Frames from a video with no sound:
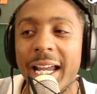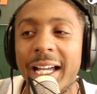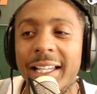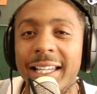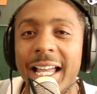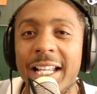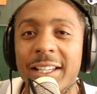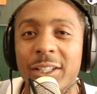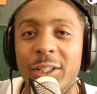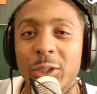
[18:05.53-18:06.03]
I
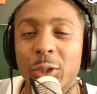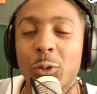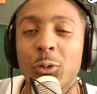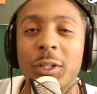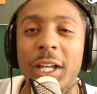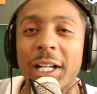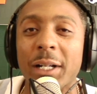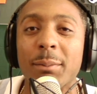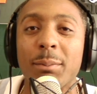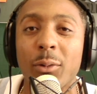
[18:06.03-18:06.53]
like the new
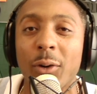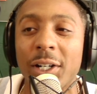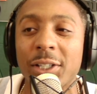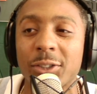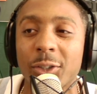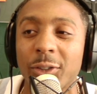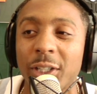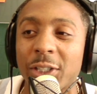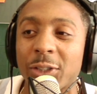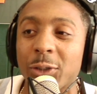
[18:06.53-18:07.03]
data points
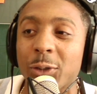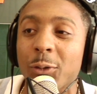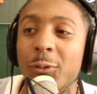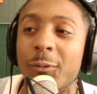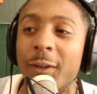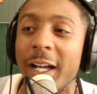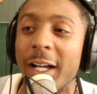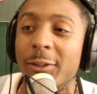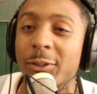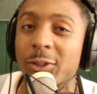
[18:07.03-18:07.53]
on these
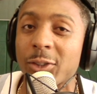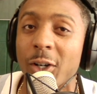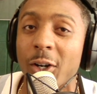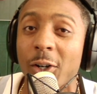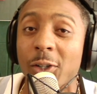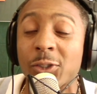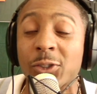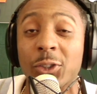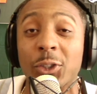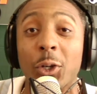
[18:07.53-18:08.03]
newfound
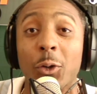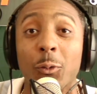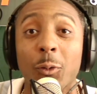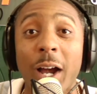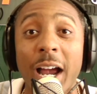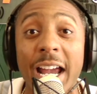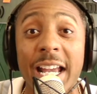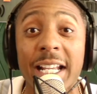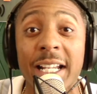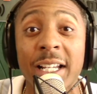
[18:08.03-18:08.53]
stars. So you're
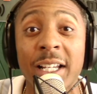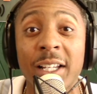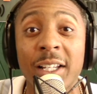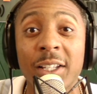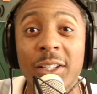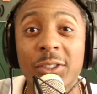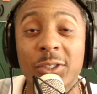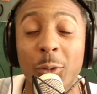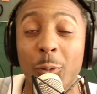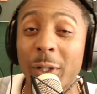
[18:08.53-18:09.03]
right.
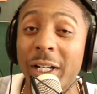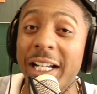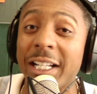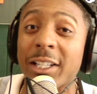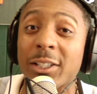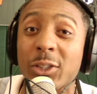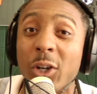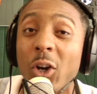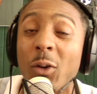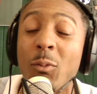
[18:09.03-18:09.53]
So we need to
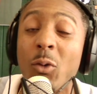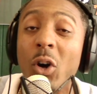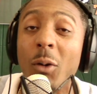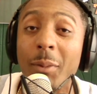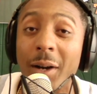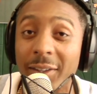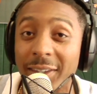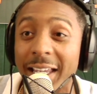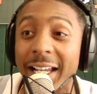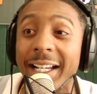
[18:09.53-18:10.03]
talk more
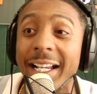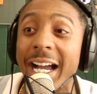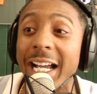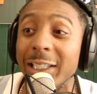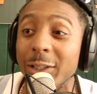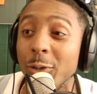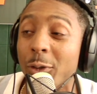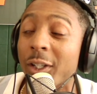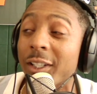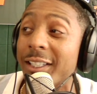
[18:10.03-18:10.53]
about that guy,
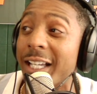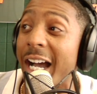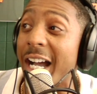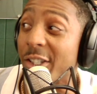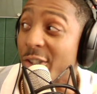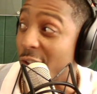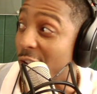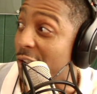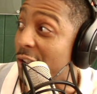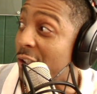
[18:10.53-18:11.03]
Luka
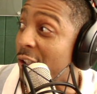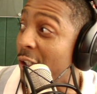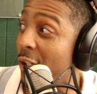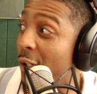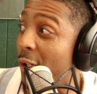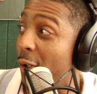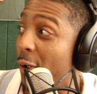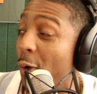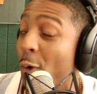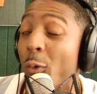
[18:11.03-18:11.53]
Doncic,
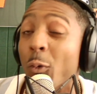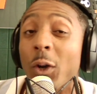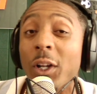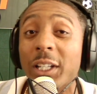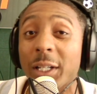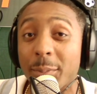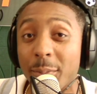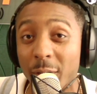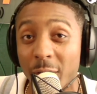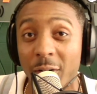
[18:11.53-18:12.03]
who
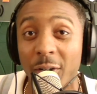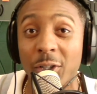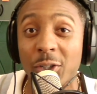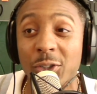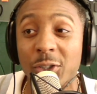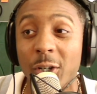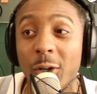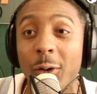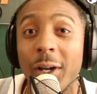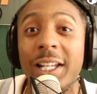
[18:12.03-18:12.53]
really put on a
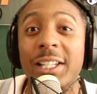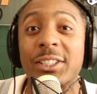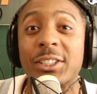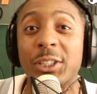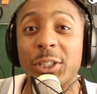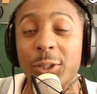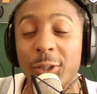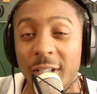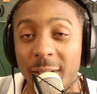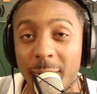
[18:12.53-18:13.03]
show and is
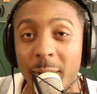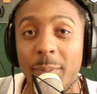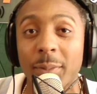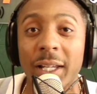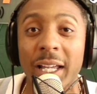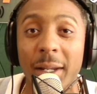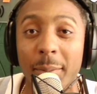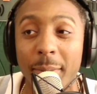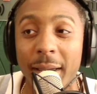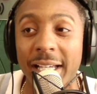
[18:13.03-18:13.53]
still going to be
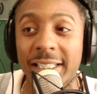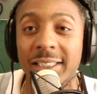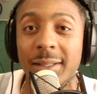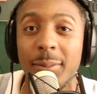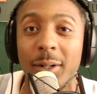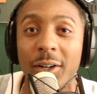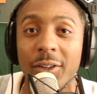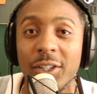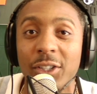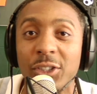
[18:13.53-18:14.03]
playing
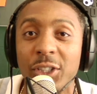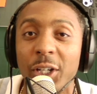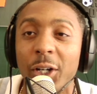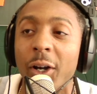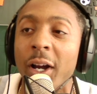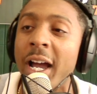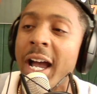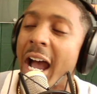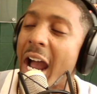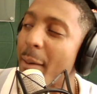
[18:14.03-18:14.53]
basketball this year.
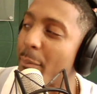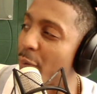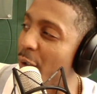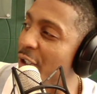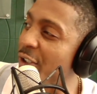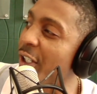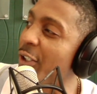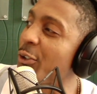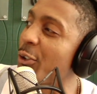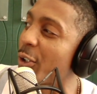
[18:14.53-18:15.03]
I
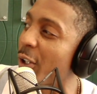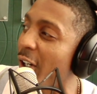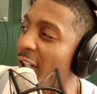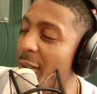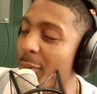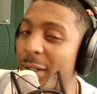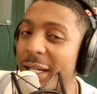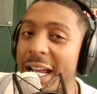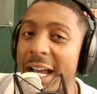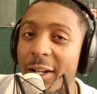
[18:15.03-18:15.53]
appreciate you
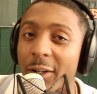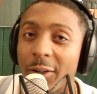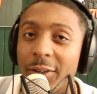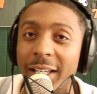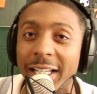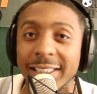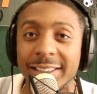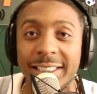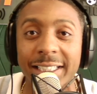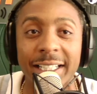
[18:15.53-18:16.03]
calling me out on
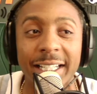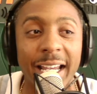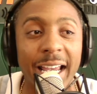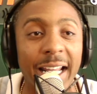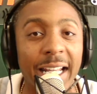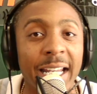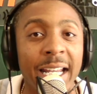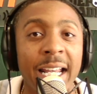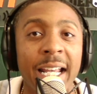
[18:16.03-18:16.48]
that, C-Cat.